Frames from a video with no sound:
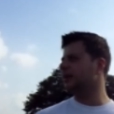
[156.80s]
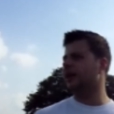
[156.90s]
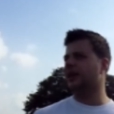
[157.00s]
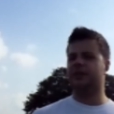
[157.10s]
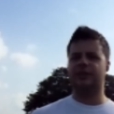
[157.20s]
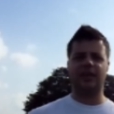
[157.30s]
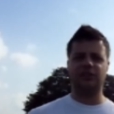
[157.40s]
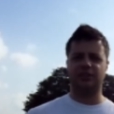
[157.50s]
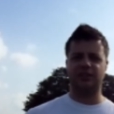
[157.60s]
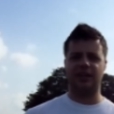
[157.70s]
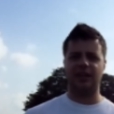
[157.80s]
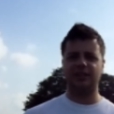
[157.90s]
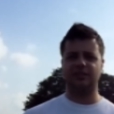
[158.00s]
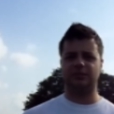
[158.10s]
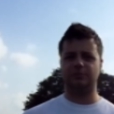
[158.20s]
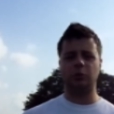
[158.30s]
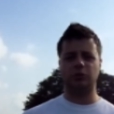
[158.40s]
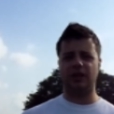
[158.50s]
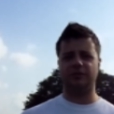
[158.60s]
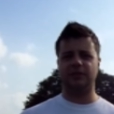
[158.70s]
And the answer to that is
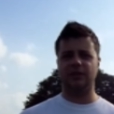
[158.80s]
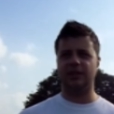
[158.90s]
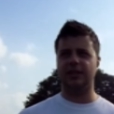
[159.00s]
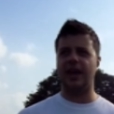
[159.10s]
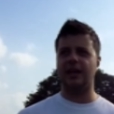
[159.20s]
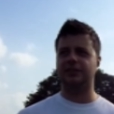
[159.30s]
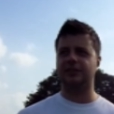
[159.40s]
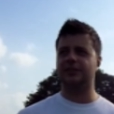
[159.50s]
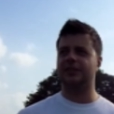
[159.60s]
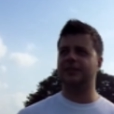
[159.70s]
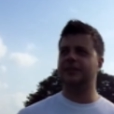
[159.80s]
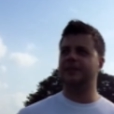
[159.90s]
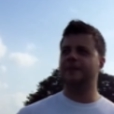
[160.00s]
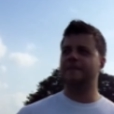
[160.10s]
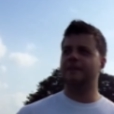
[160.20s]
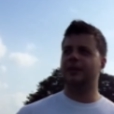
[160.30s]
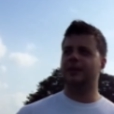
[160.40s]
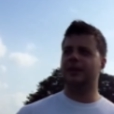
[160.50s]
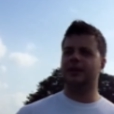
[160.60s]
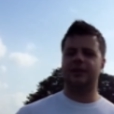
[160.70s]
most definitely yes.
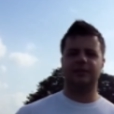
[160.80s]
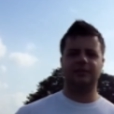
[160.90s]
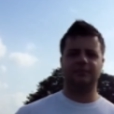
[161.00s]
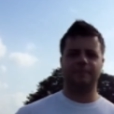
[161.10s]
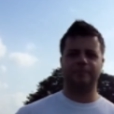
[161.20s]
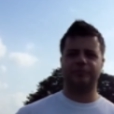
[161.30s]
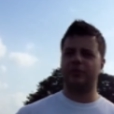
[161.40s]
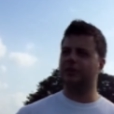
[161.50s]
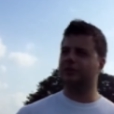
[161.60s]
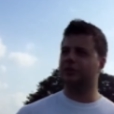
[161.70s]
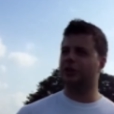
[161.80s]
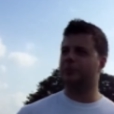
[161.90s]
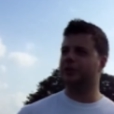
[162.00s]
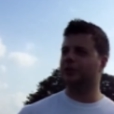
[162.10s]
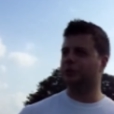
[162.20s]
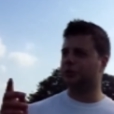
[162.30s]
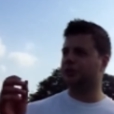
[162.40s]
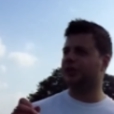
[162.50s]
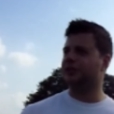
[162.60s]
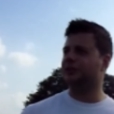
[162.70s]
Uh, sorry, my dog's just
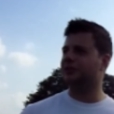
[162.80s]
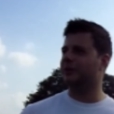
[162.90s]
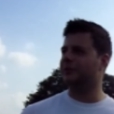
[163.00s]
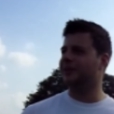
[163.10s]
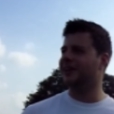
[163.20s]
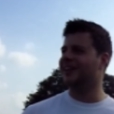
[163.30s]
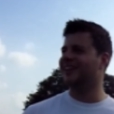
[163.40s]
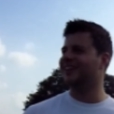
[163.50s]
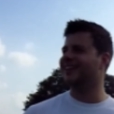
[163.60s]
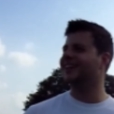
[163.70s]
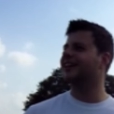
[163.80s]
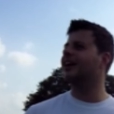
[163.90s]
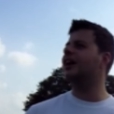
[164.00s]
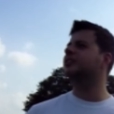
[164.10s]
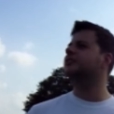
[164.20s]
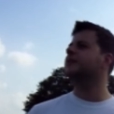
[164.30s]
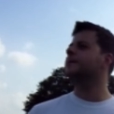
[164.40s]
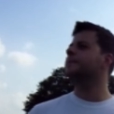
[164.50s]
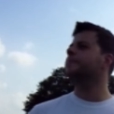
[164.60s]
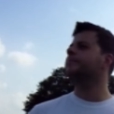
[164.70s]
chasing a rabbit. Arch!
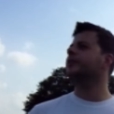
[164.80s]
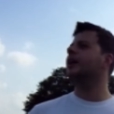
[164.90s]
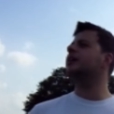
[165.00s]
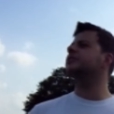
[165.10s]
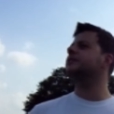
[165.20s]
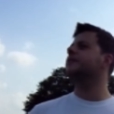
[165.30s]
Arch!